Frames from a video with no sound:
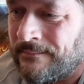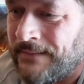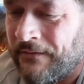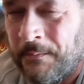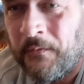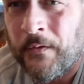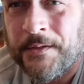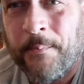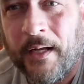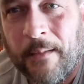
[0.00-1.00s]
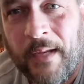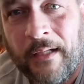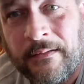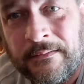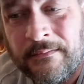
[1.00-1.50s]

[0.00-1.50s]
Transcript: Even before Spider-Man.